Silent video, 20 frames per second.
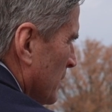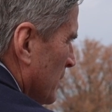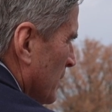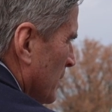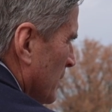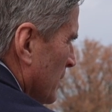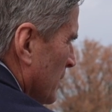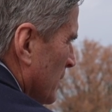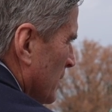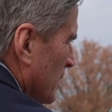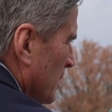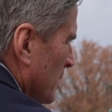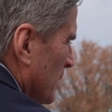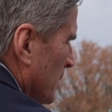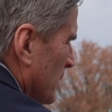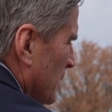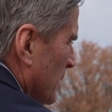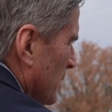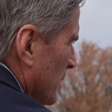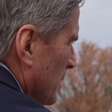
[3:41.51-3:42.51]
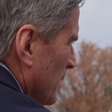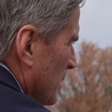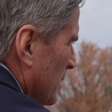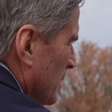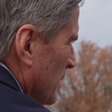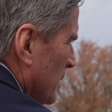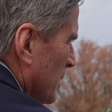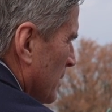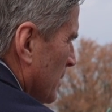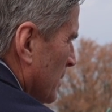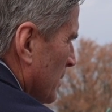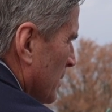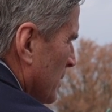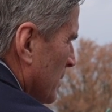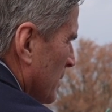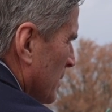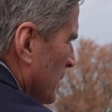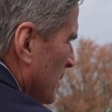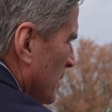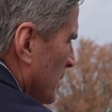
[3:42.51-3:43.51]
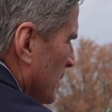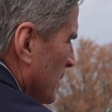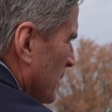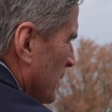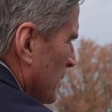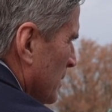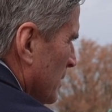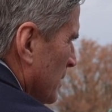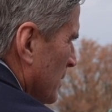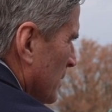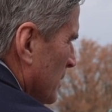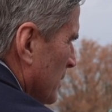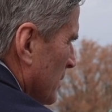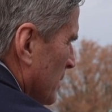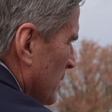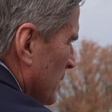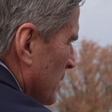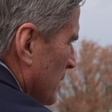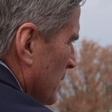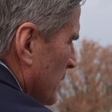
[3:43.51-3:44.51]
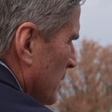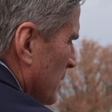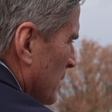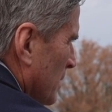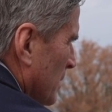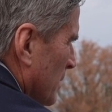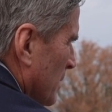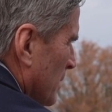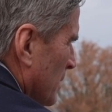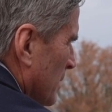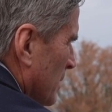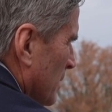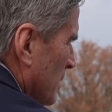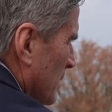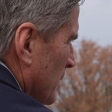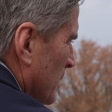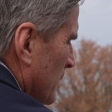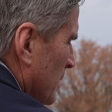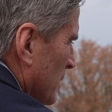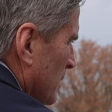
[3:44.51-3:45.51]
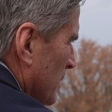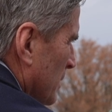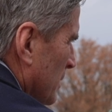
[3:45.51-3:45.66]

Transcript: The person shown says nothing.